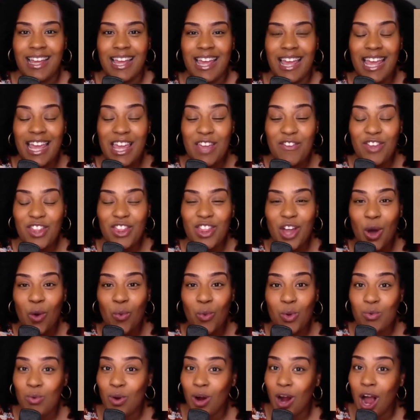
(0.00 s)
Even though
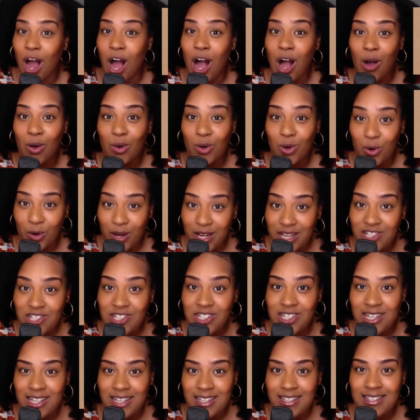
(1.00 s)
we were all
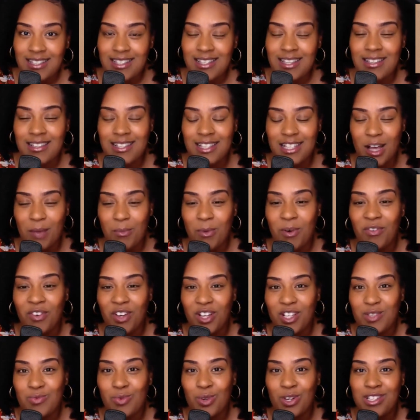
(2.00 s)
Christians, some of
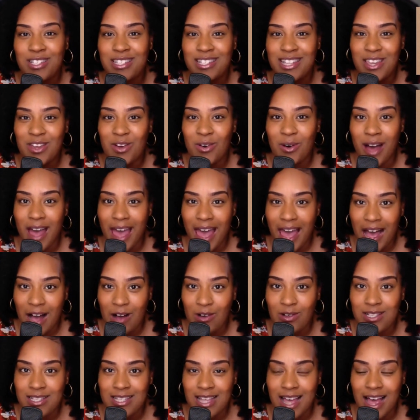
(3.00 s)
us were still
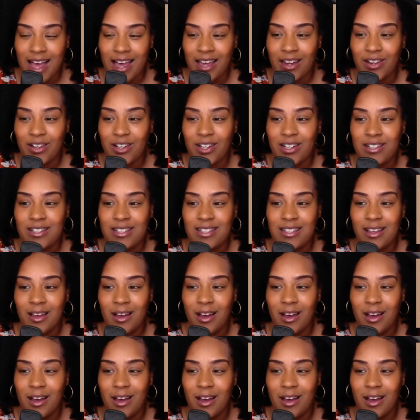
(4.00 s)
outsiders